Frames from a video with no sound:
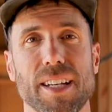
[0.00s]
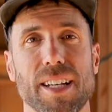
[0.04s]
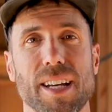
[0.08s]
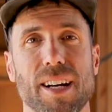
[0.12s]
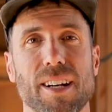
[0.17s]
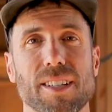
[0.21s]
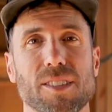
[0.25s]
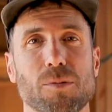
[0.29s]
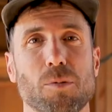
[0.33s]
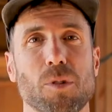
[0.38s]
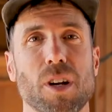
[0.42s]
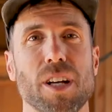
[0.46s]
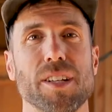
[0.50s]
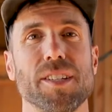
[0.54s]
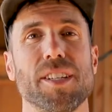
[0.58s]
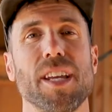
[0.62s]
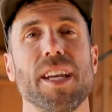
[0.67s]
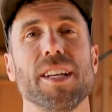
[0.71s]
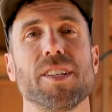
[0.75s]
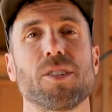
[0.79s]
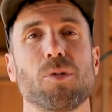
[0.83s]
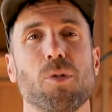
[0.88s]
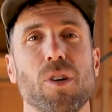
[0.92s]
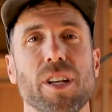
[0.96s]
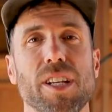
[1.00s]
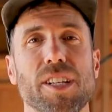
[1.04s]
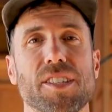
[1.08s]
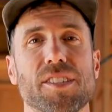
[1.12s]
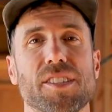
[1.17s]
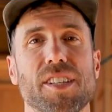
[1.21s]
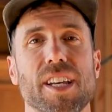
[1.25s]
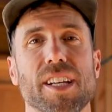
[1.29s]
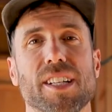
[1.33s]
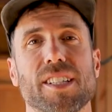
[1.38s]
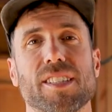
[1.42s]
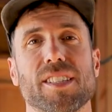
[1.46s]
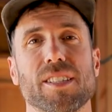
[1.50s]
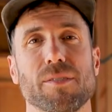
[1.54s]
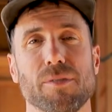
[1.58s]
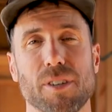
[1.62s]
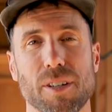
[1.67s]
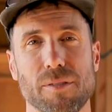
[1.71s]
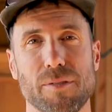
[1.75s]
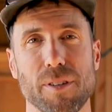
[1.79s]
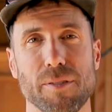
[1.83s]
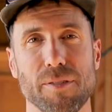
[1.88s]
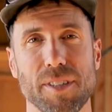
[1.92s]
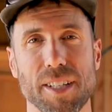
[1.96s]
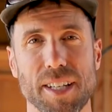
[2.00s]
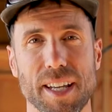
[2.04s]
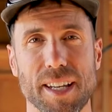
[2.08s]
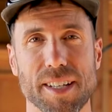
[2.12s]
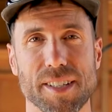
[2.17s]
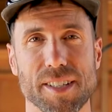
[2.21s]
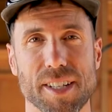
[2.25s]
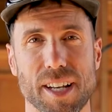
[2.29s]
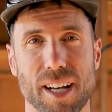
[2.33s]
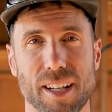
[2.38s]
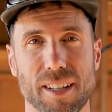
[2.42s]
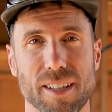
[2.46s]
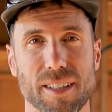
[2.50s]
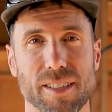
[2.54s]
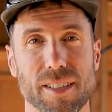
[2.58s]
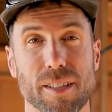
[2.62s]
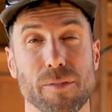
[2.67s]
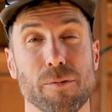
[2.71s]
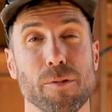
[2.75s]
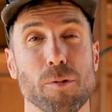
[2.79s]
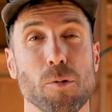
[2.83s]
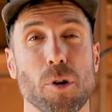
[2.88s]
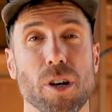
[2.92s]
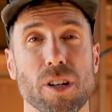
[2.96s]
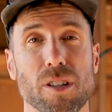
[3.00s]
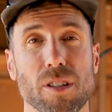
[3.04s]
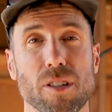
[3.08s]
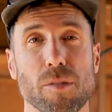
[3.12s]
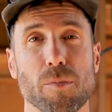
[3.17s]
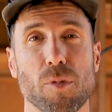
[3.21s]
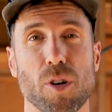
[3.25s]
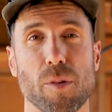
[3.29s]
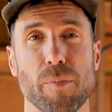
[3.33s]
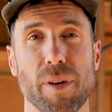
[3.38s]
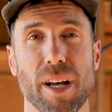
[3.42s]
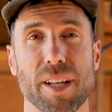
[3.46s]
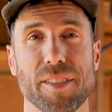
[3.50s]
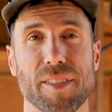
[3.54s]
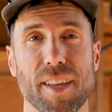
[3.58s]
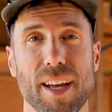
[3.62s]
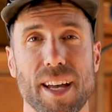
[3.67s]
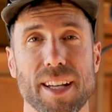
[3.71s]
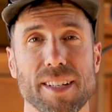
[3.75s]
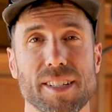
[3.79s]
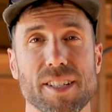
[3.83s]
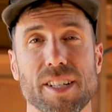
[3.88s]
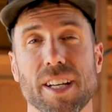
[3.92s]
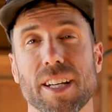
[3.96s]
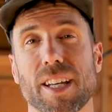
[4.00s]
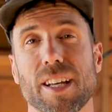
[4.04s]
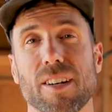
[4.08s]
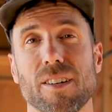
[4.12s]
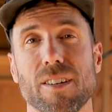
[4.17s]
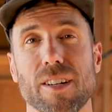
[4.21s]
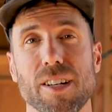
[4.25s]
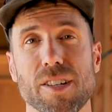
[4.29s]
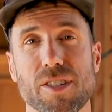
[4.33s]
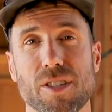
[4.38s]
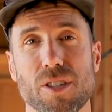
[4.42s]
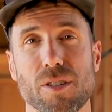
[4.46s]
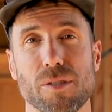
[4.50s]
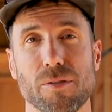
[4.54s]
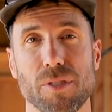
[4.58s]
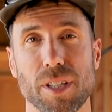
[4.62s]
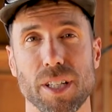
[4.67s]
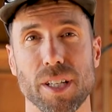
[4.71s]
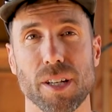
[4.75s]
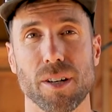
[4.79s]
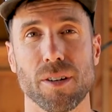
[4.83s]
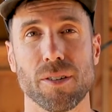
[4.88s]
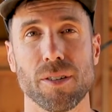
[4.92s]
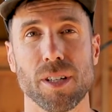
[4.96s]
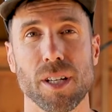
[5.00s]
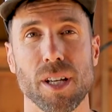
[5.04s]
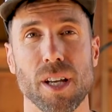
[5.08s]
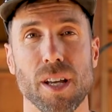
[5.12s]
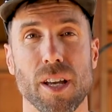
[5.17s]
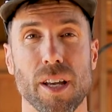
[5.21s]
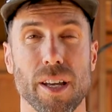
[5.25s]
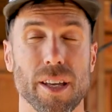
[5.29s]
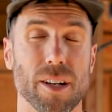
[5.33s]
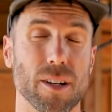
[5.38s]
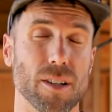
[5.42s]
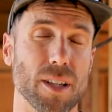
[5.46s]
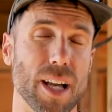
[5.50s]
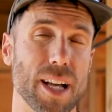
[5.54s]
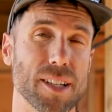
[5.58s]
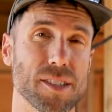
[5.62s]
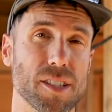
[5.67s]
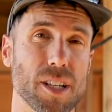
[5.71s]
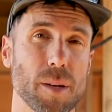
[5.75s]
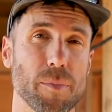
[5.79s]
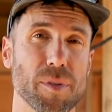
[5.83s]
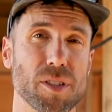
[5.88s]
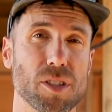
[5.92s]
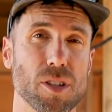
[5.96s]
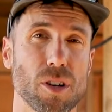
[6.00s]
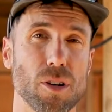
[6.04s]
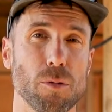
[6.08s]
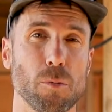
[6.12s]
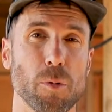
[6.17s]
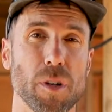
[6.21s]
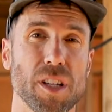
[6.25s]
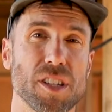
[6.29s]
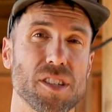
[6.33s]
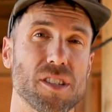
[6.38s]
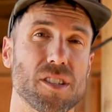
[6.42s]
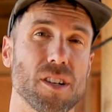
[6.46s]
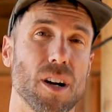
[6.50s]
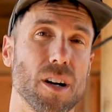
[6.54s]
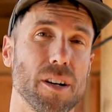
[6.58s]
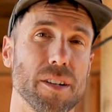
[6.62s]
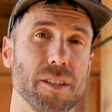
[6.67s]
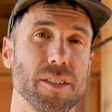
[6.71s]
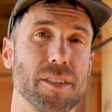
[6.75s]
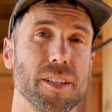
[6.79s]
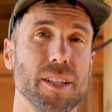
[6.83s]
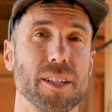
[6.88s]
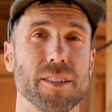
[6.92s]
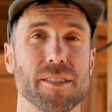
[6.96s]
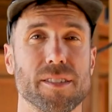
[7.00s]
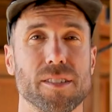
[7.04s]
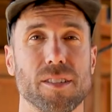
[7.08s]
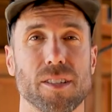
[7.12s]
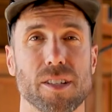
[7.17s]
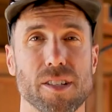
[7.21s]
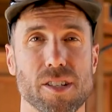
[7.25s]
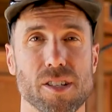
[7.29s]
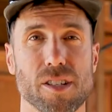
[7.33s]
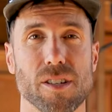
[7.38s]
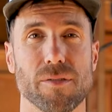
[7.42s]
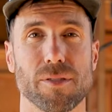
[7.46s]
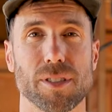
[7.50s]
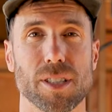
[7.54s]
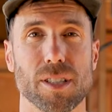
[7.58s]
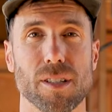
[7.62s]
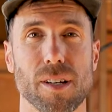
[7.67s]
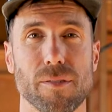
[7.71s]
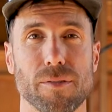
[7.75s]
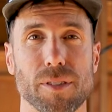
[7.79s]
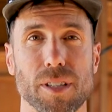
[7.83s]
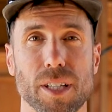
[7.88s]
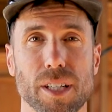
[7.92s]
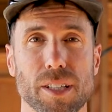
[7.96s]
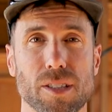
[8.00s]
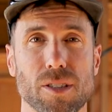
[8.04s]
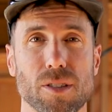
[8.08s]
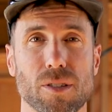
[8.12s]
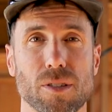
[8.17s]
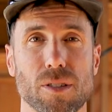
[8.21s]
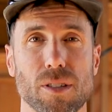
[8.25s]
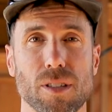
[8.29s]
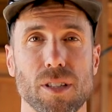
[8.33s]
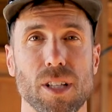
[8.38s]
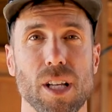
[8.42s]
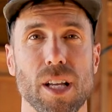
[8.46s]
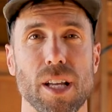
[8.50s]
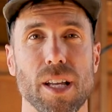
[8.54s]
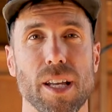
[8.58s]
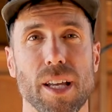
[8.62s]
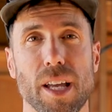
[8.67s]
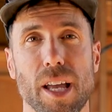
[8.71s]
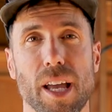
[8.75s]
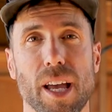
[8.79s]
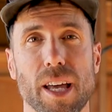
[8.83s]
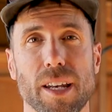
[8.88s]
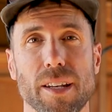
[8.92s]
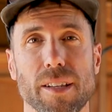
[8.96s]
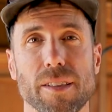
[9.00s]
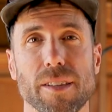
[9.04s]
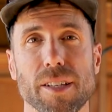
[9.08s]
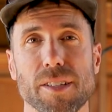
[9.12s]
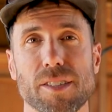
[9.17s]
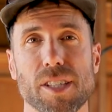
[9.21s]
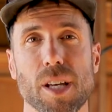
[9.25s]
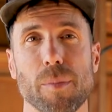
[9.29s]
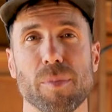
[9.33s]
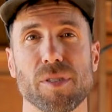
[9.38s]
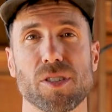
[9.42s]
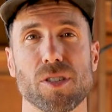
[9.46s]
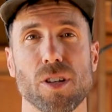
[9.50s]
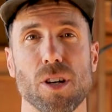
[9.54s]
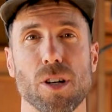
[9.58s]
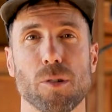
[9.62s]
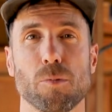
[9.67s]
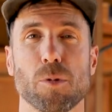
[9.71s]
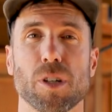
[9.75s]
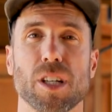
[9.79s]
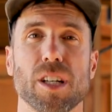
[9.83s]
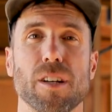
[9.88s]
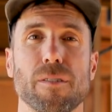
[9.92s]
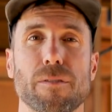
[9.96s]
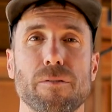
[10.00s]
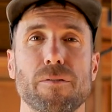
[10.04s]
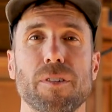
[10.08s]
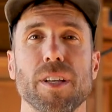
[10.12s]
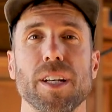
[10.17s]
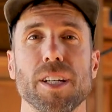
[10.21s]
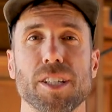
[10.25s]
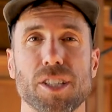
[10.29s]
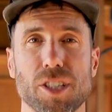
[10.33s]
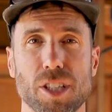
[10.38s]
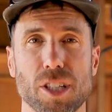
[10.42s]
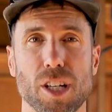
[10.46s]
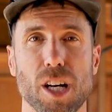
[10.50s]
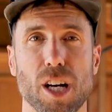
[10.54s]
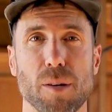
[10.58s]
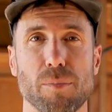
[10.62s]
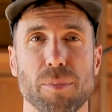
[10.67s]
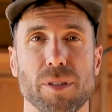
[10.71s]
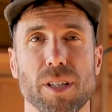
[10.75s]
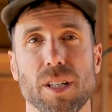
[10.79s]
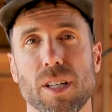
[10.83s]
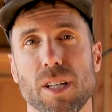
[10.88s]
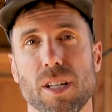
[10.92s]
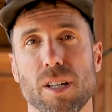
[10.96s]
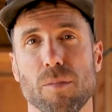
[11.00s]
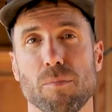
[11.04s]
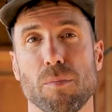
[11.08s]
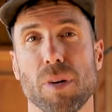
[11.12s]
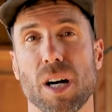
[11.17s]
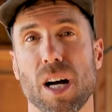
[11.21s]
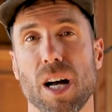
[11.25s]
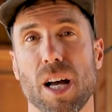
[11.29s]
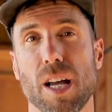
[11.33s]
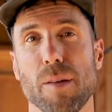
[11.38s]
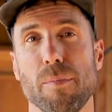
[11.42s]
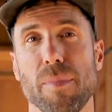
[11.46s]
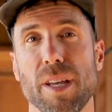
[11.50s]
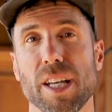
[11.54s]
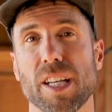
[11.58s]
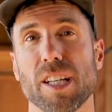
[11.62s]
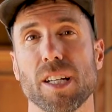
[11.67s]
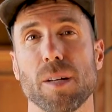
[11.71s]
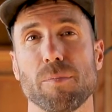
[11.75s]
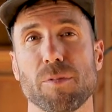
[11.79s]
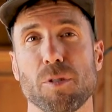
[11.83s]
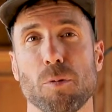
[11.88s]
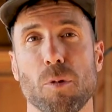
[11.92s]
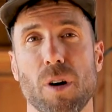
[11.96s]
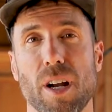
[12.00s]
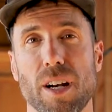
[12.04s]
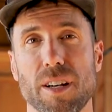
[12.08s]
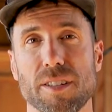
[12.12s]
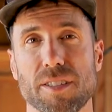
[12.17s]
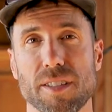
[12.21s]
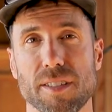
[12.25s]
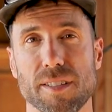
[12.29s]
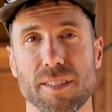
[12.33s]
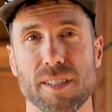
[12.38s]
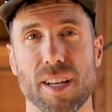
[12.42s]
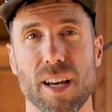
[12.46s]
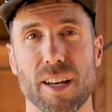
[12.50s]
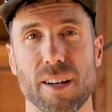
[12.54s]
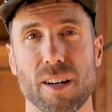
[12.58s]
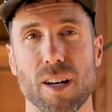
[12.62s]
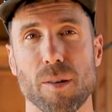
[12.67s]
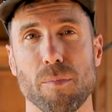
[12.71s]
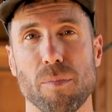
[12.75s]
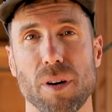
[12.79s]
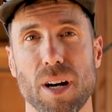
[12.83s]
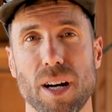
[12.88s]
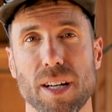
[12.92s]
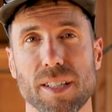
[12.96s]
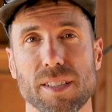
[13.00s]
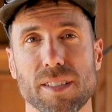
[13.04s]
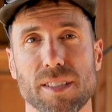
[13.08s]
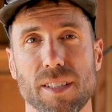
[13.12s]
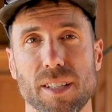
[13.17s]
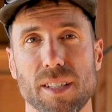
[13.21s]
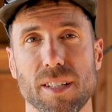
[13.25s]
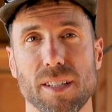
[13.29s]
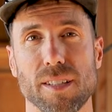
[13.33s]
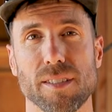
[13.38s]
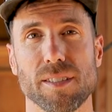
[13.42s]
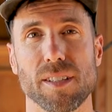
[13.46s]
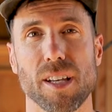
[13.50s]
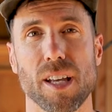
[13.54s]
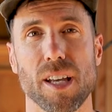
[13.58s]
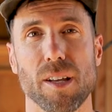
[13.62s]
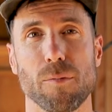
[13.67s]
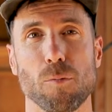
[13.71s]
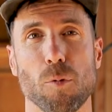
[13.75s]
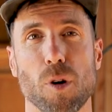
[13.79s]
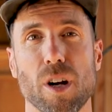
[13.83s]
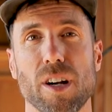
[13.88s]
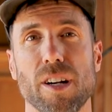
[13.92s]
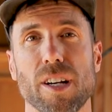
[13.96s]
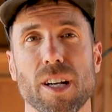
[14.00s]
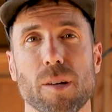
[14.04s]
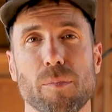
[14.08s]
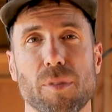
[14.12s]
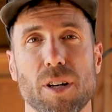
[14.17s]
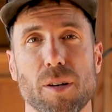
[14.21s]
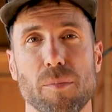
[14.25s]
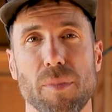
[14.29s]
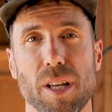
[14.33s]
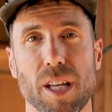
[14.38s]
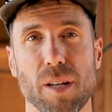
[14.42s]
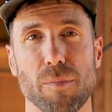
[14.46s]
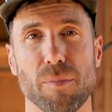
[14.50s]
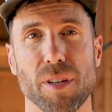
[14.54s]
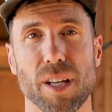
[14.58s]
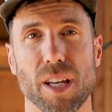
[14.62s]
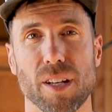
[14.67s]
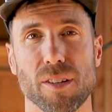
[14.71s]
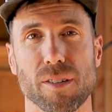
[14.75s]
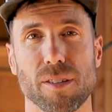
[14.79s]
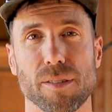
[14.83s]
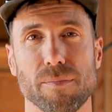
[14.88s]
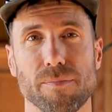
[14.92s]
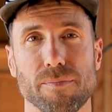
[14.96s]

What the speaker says: House. We're on day 26 of our 50-day challenge. If you want to learn more about that, check out our intro video. In our last episode, we started the installation of our rough electrical, and in this episode, we're going to finish it up by making up the wires inside our boxes and wiring up our main panel.